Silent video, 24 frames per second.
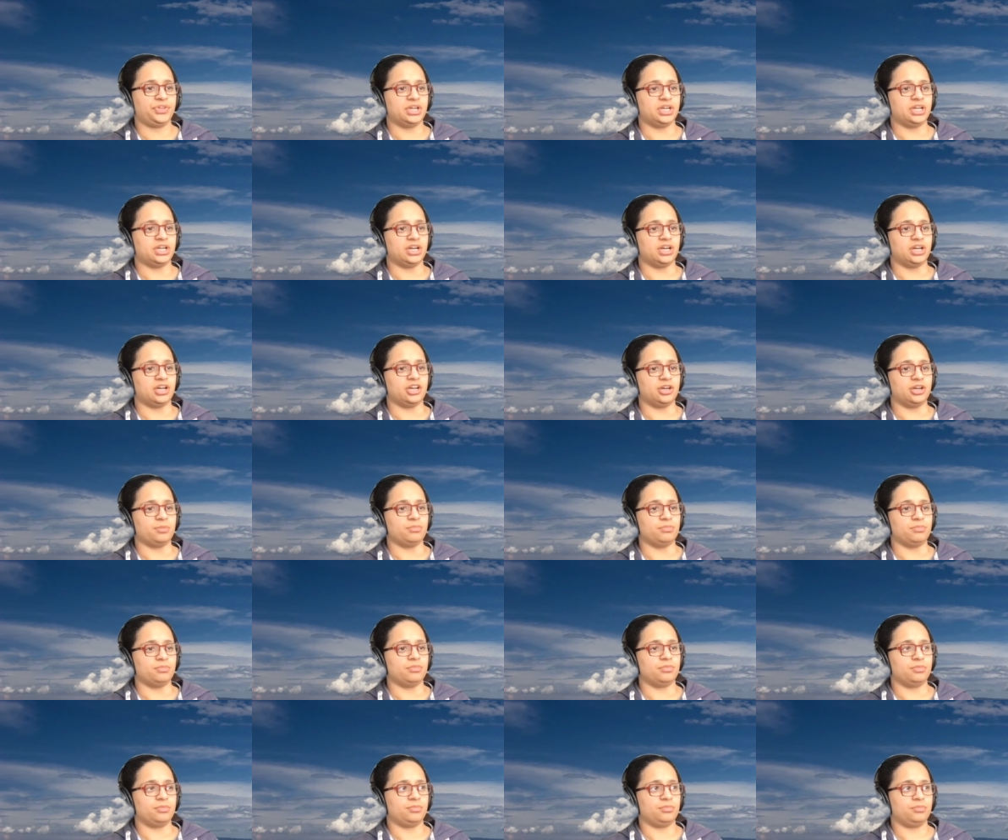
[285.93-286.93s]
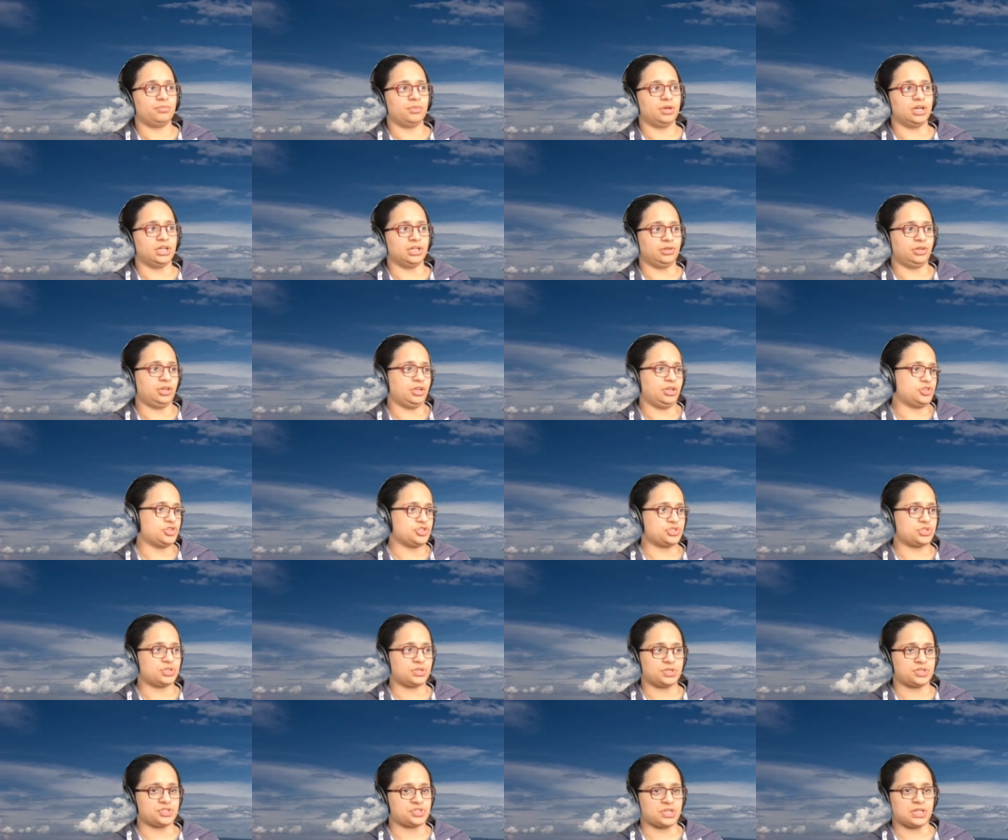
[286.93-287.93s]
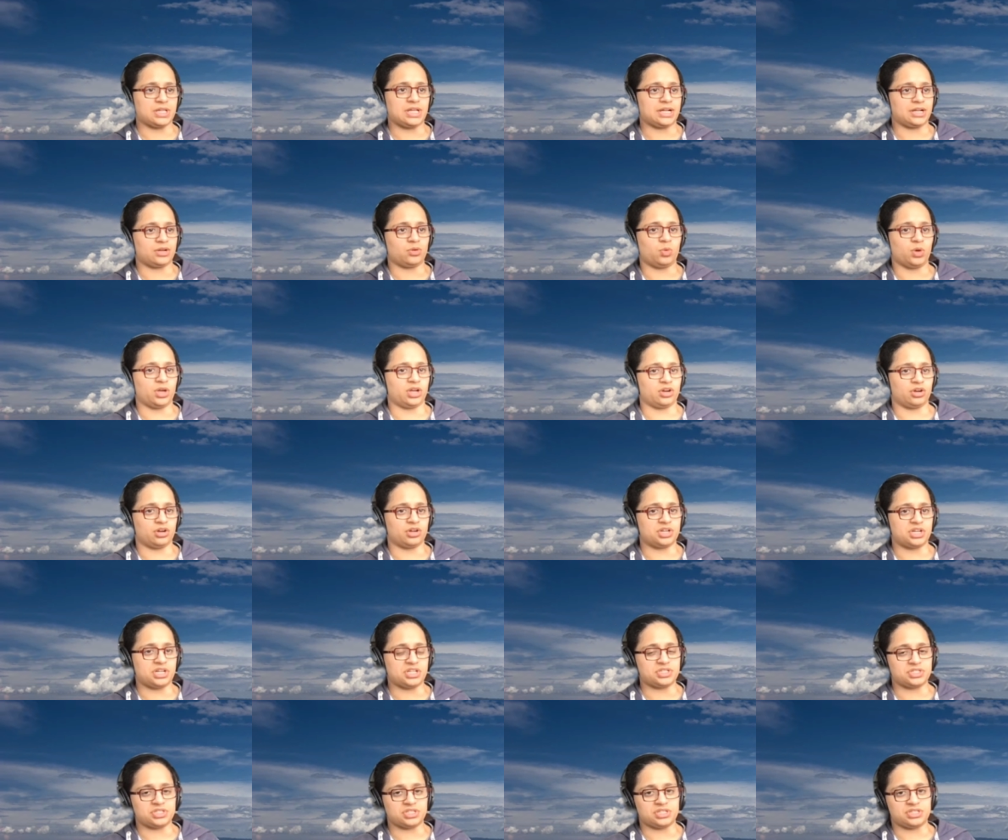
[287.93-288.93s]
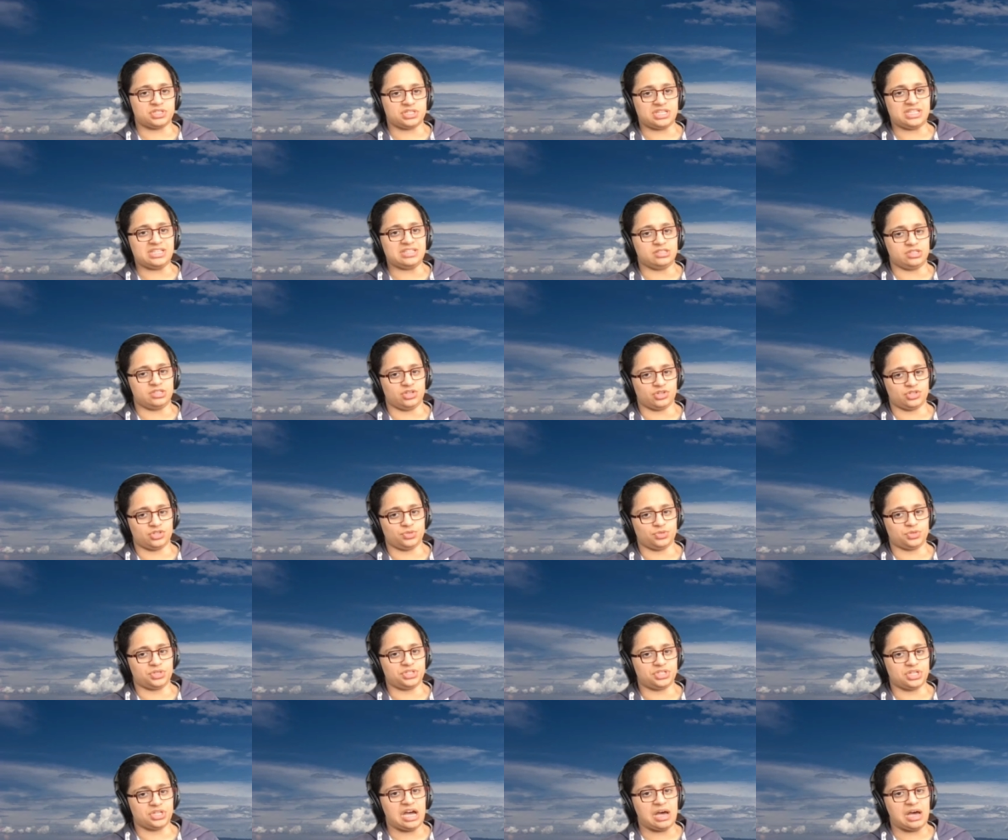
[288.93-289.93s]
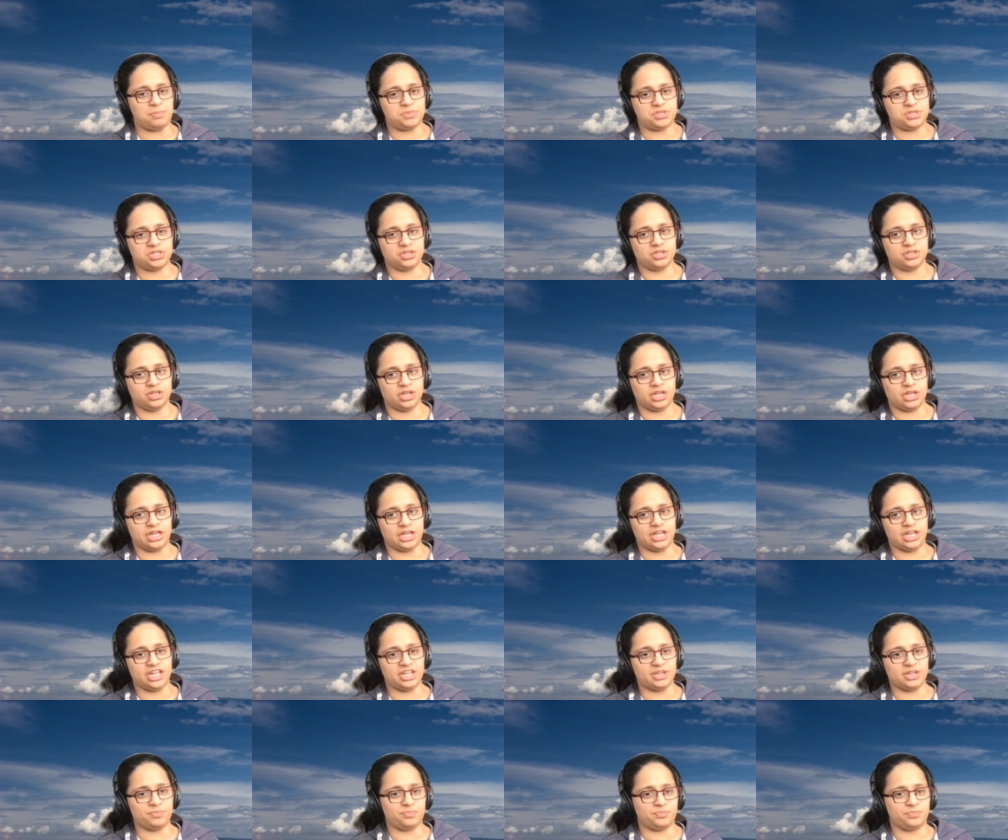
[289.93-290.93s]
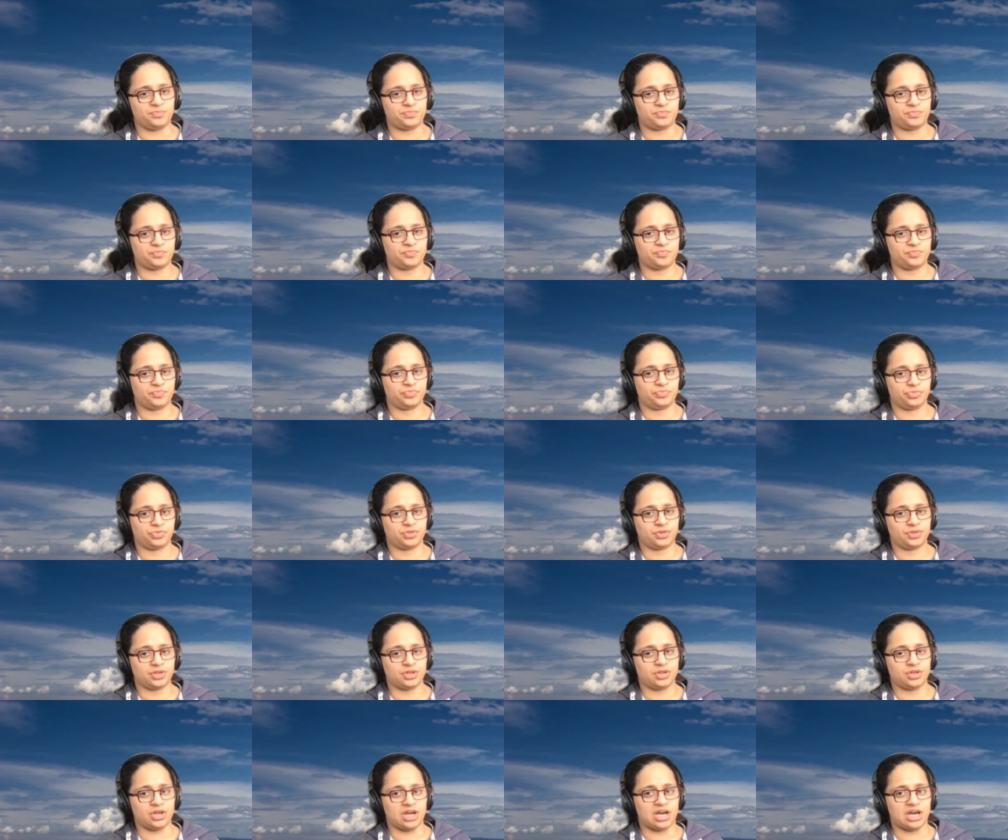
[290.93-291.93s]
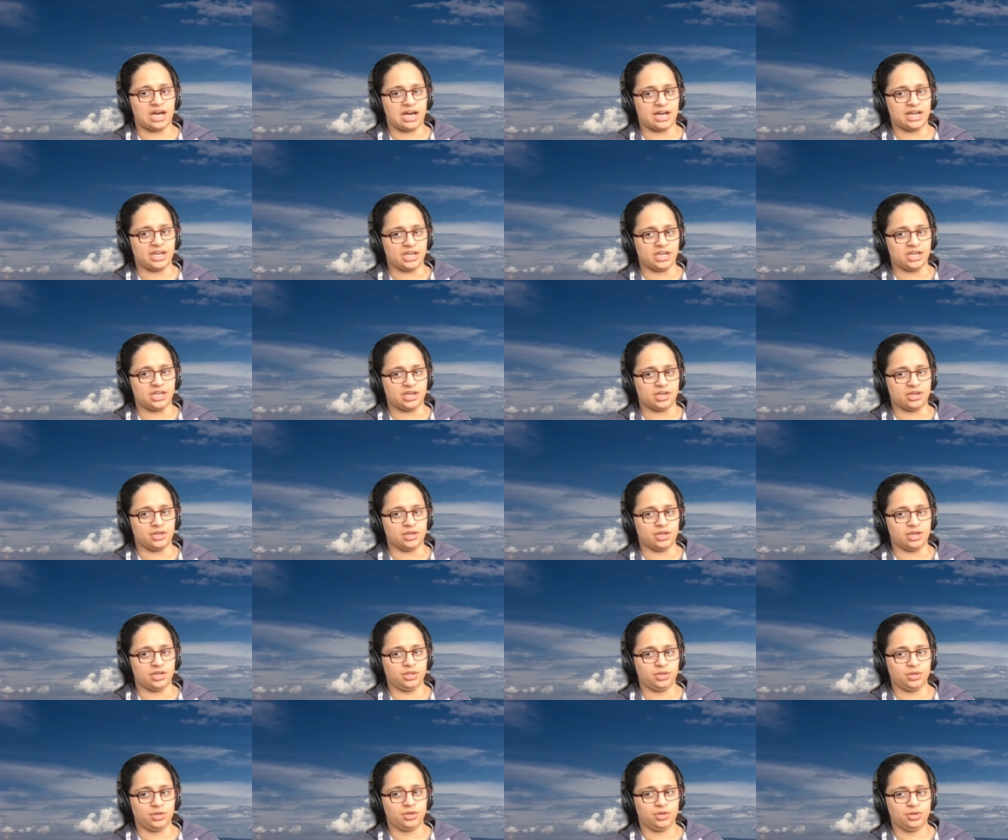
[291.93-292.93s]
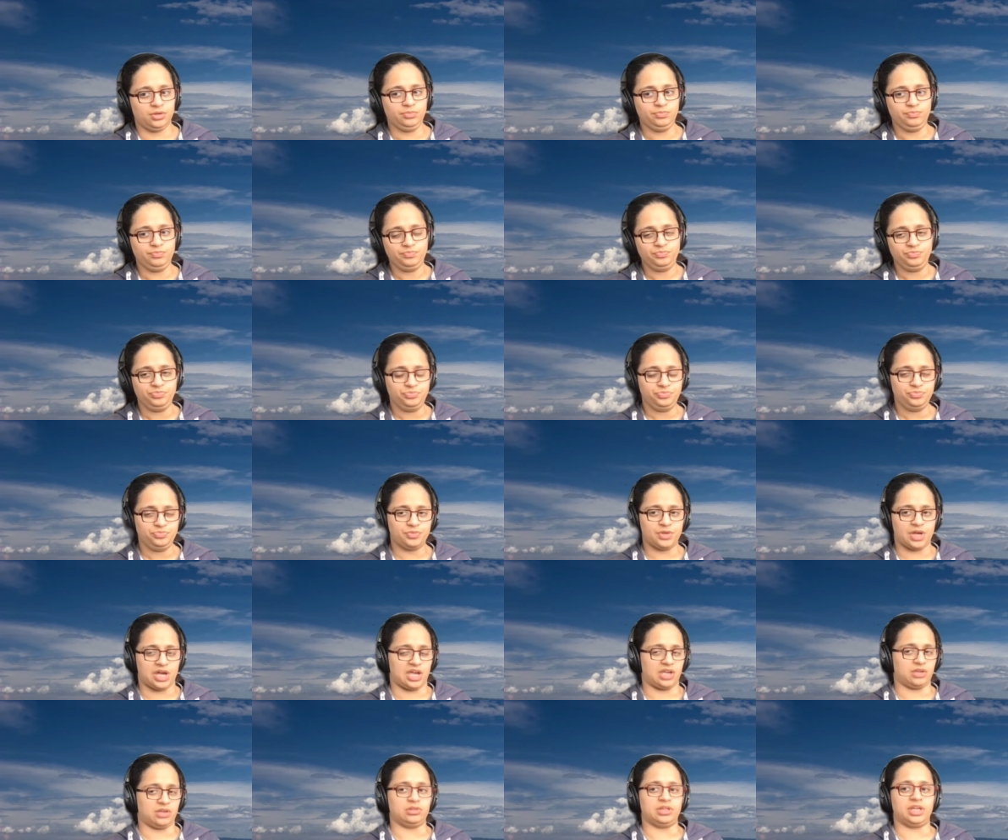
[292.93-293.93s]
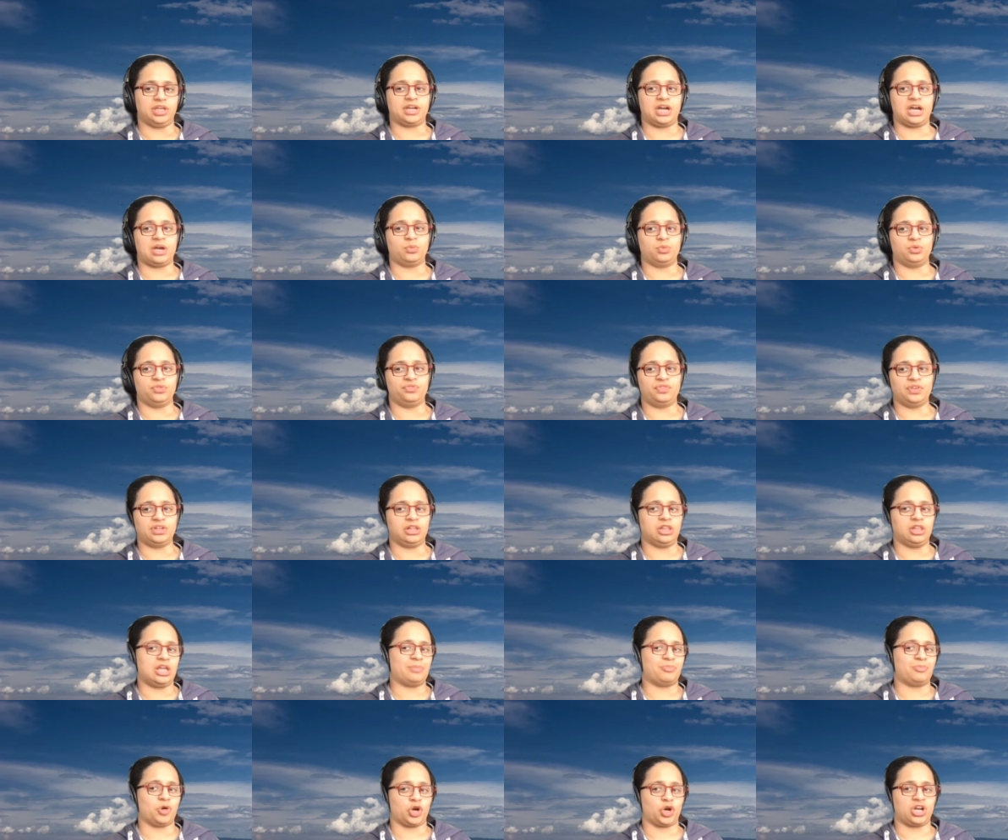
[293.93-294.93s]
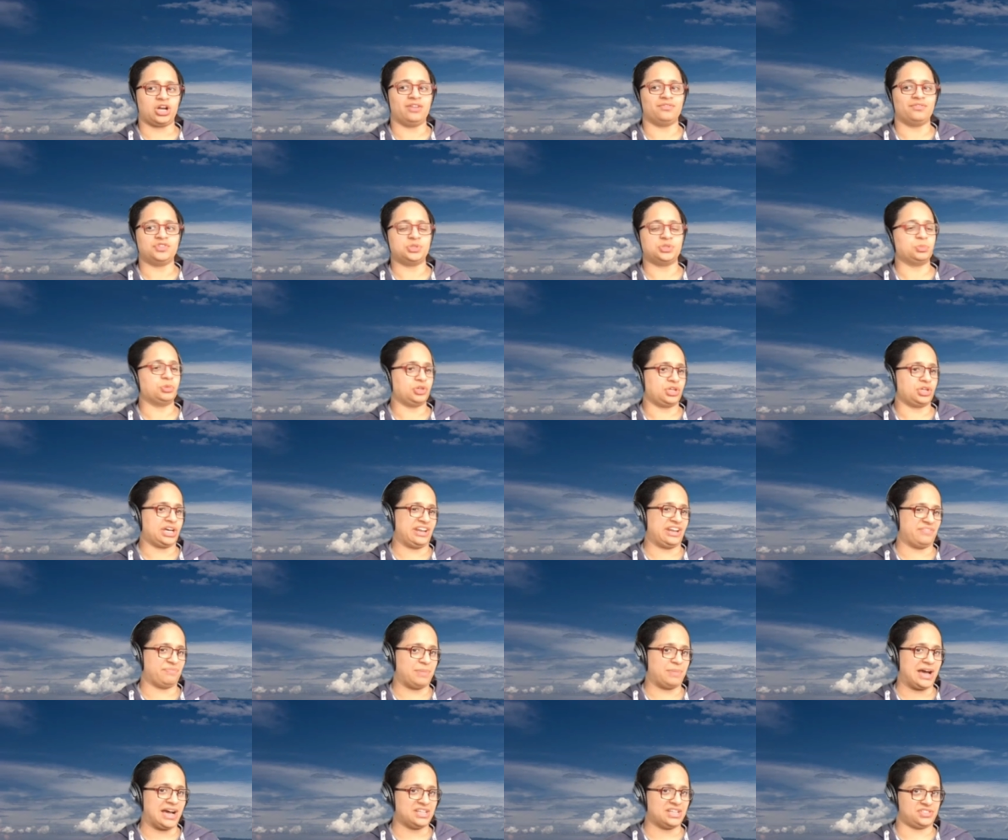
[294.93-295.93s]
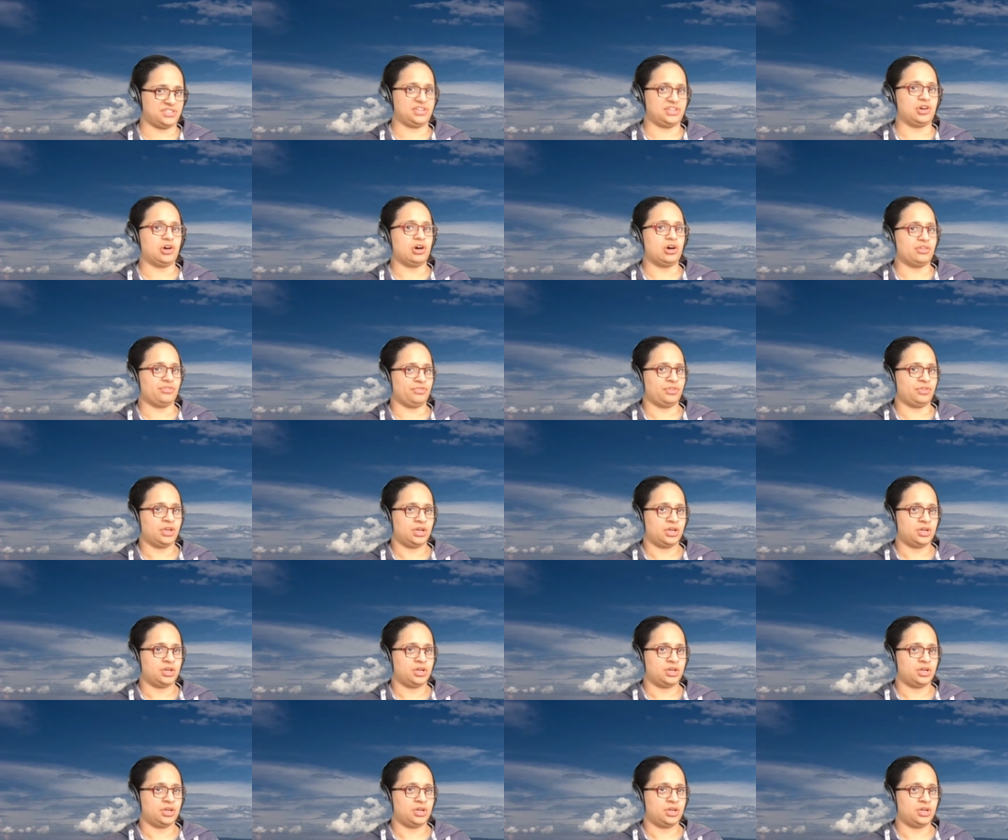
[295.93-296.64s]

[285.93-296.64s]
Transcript: Um, uh, you just just a lot quicker and it's it's easier to adopt. Um, I I like I would feel a lot more comfortable kind of passing off